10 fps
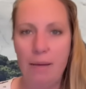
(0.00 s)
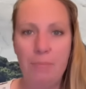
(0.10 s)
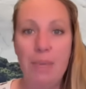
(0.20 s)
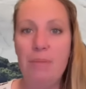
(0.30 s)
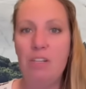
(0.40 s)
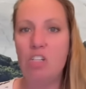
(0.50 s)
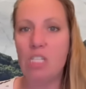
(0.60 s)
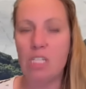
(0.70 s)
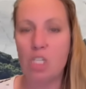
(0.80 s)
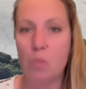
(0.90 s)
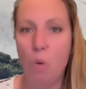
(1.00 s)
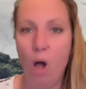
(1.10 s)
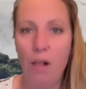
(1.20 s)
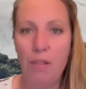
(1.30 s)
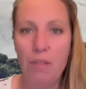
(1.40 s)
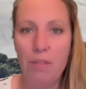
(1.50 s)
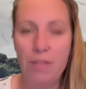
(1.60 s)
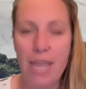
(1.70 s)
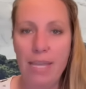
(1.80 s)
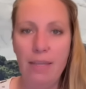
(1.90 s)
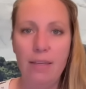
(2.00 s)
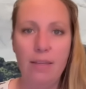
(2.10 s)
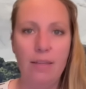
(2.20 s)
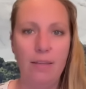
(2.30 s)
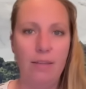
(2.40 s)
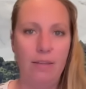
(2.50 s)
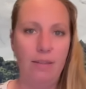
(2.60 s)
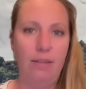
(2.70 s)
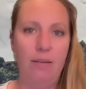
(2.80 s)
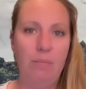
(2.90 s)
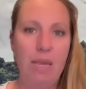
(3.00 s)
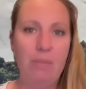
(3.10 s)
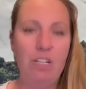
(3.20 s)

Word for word: Maybe just a small thing? Maybe